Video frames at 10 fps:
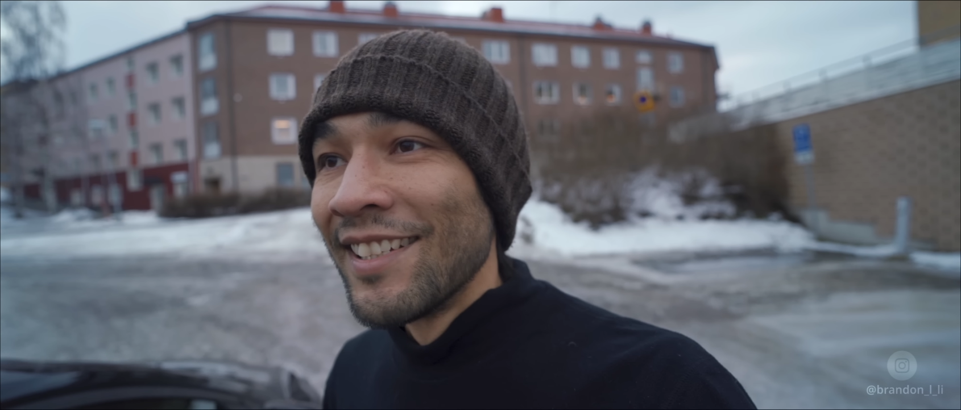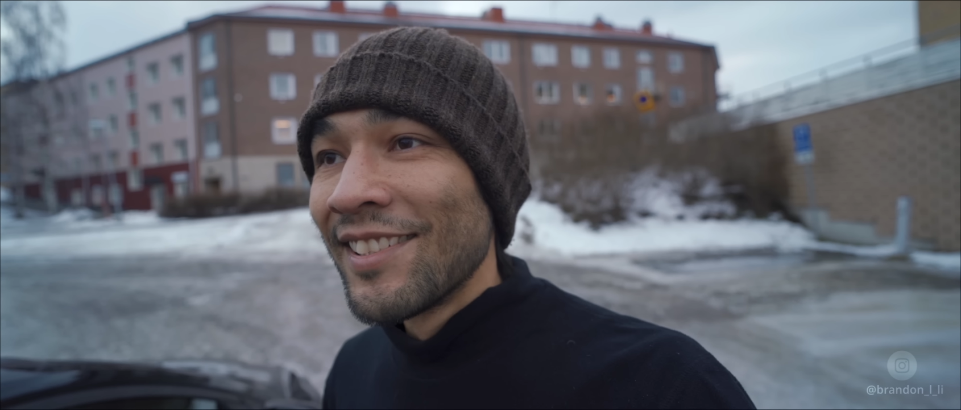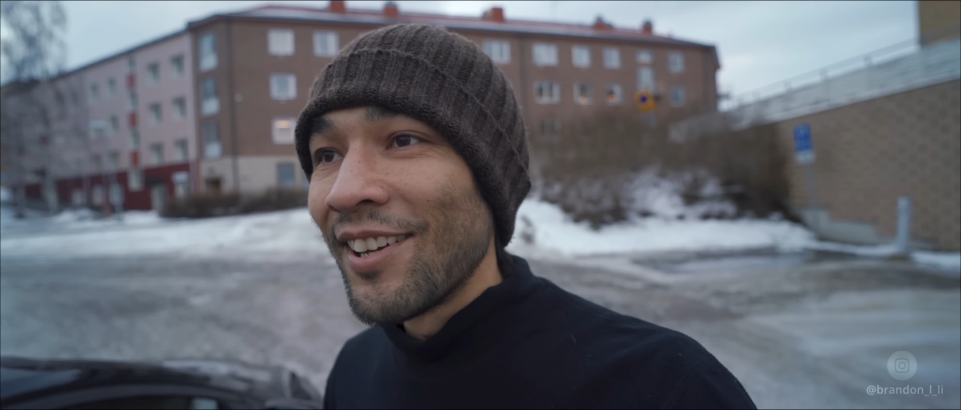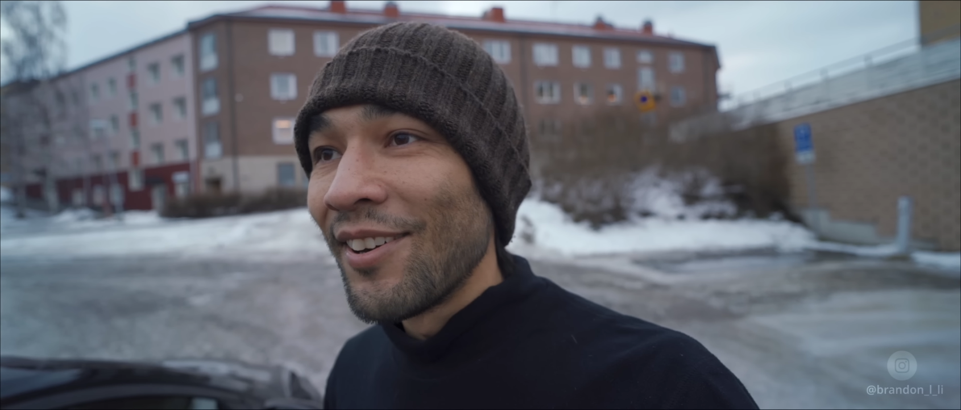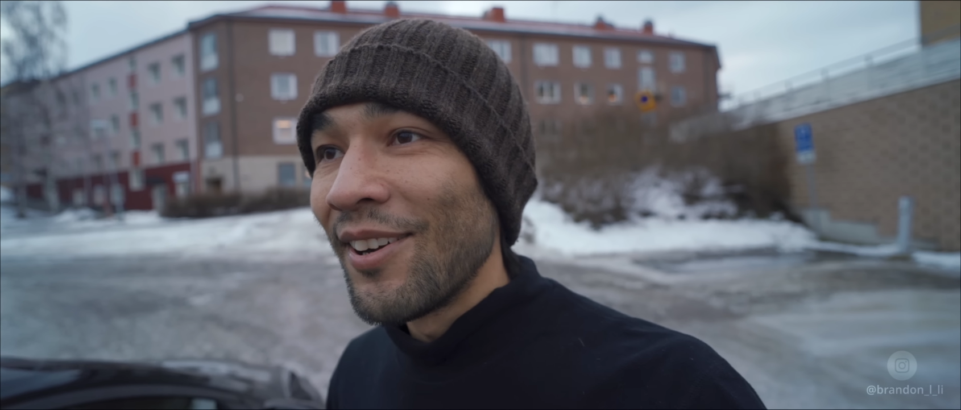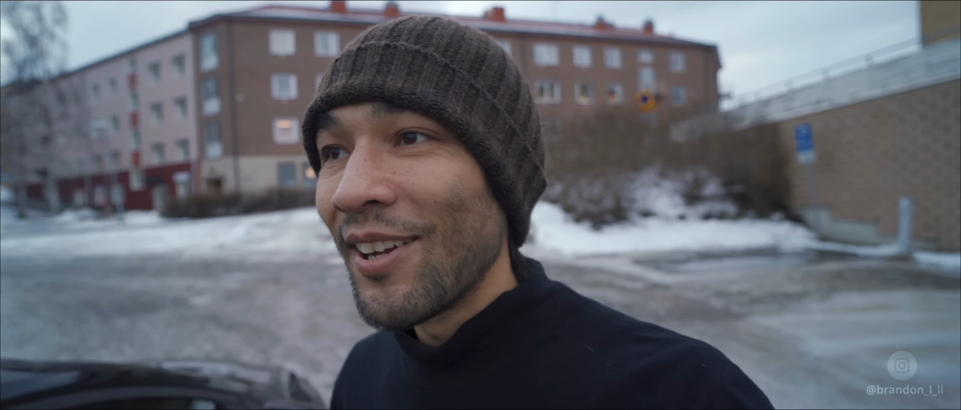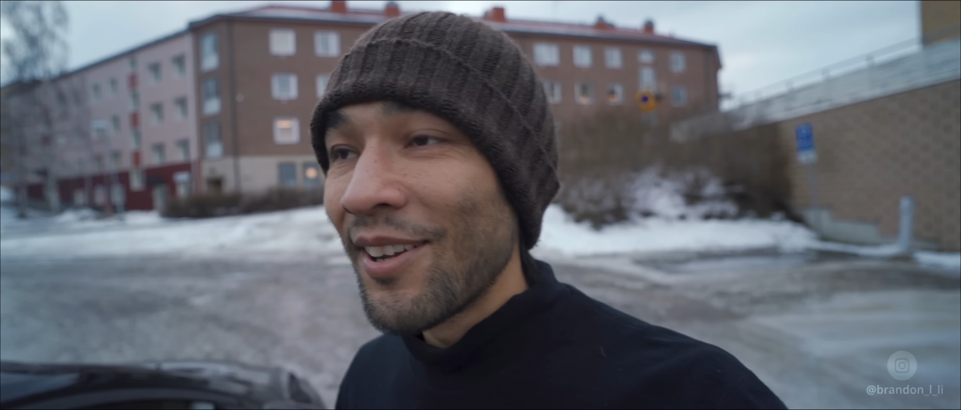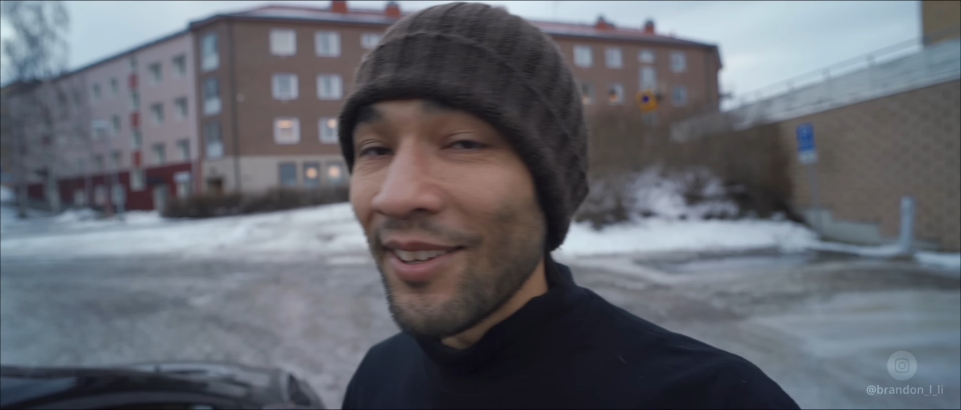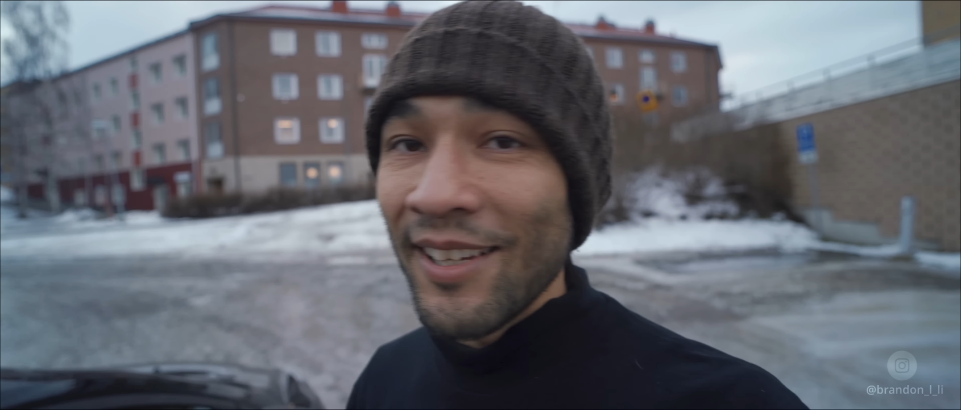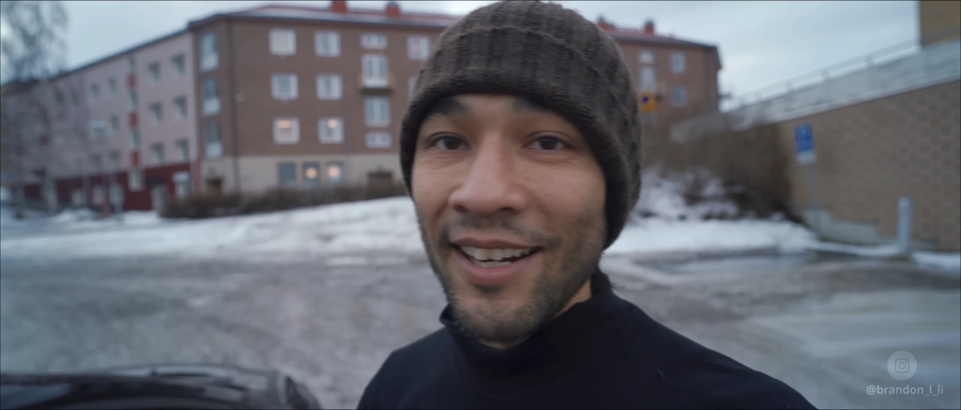So
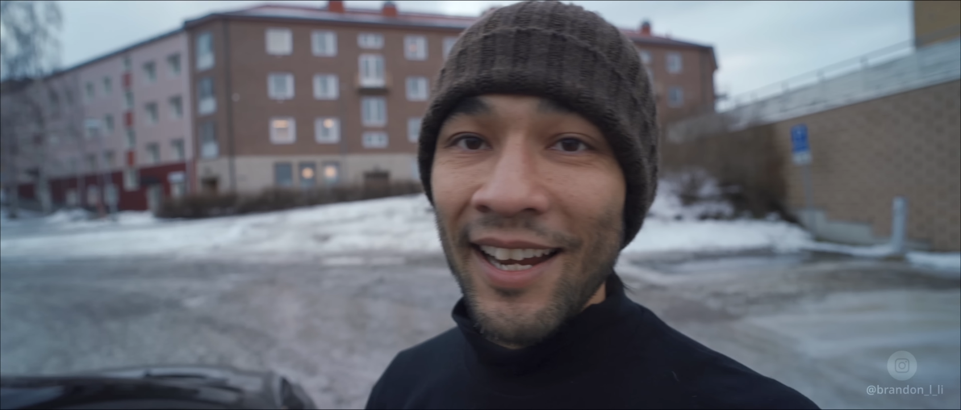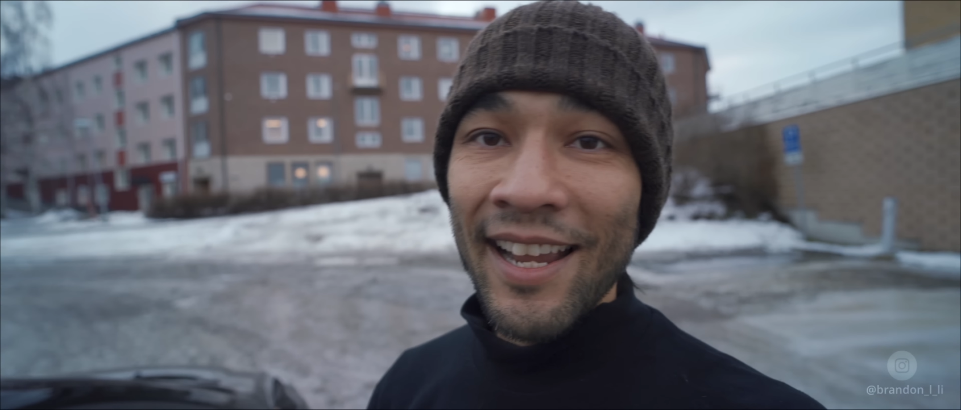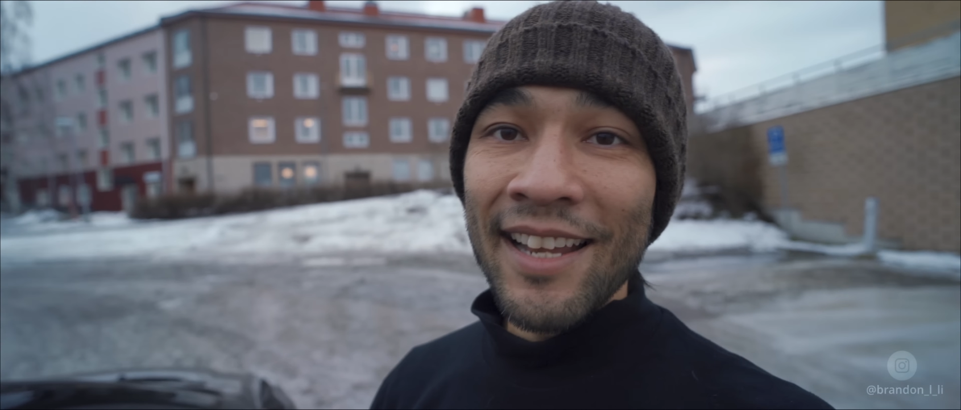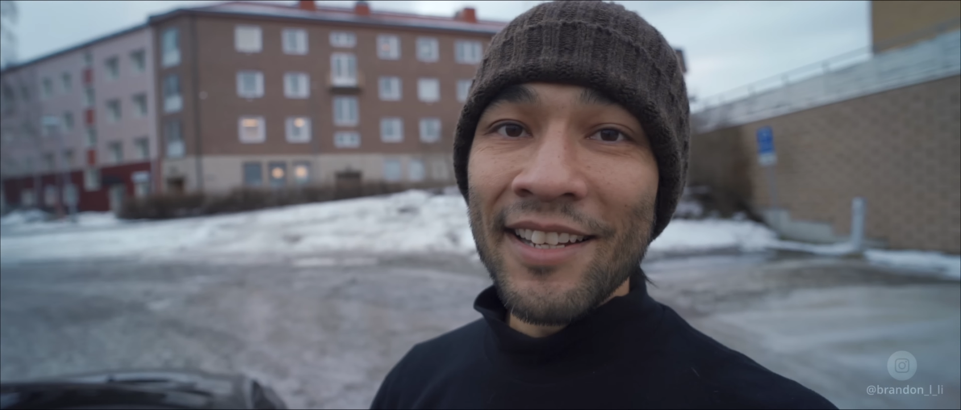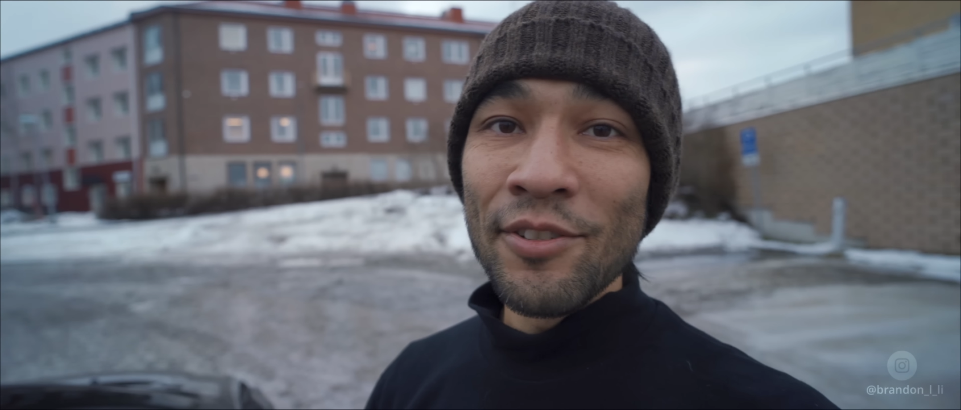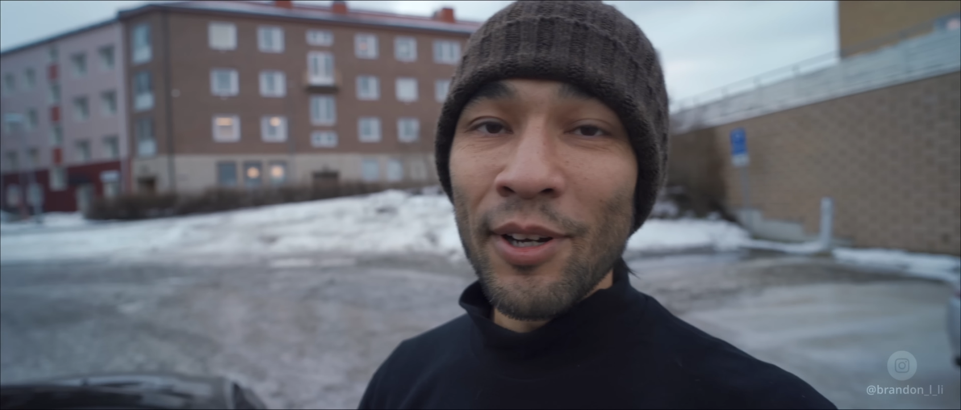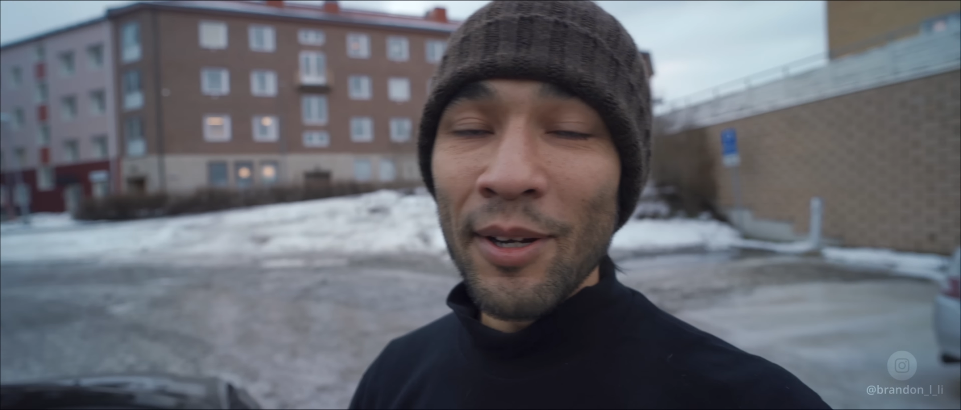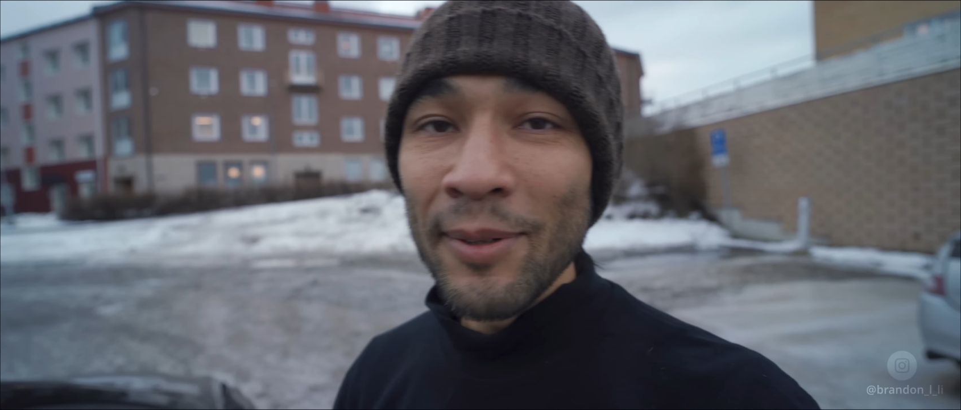go out there and enjoy your